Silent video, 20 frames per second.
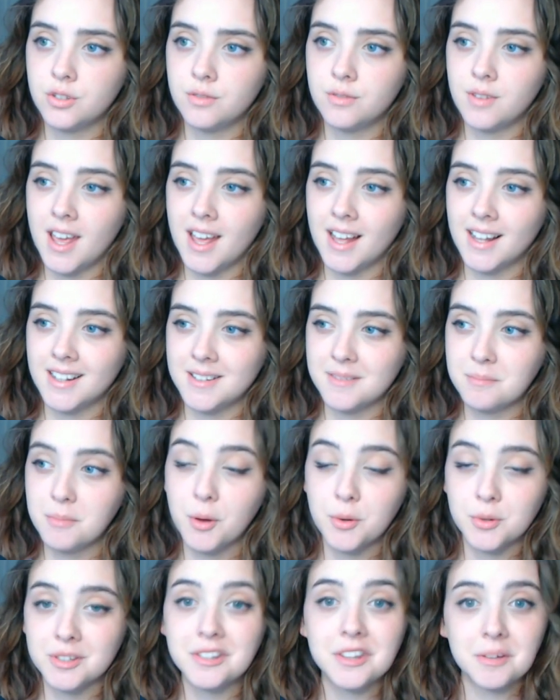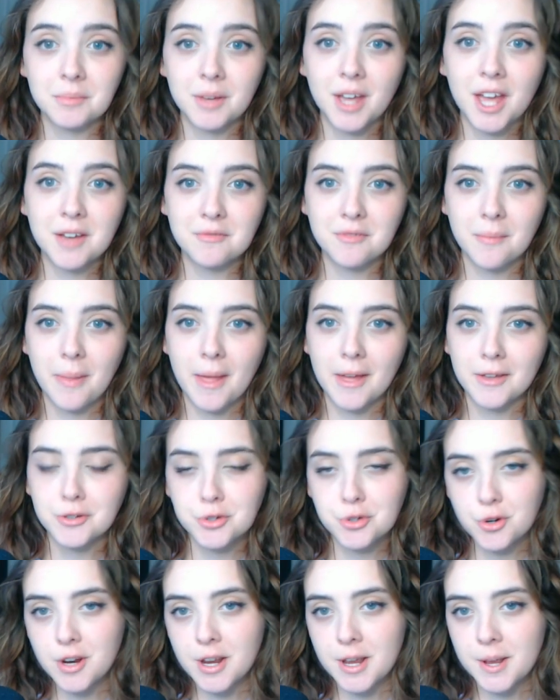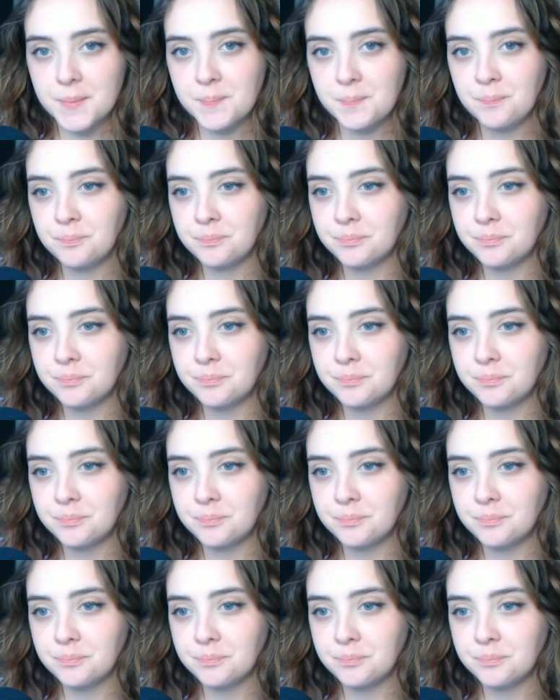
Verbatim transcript: And most of them came from that stream.